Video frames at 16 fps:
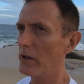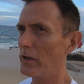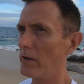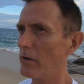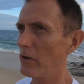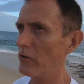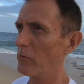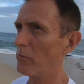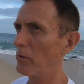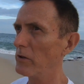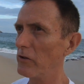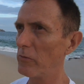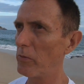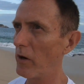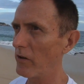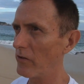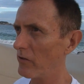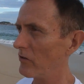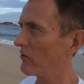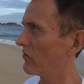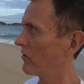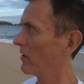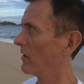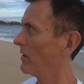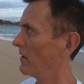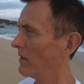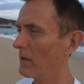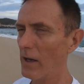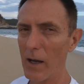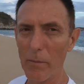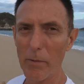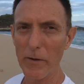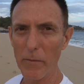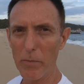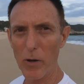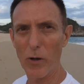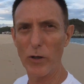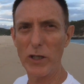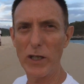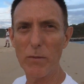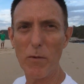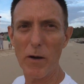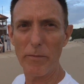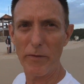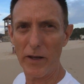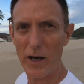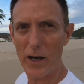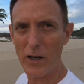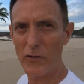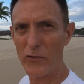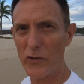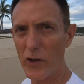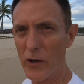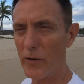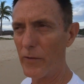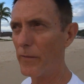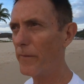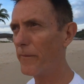And there's police presence up on the podium up there, so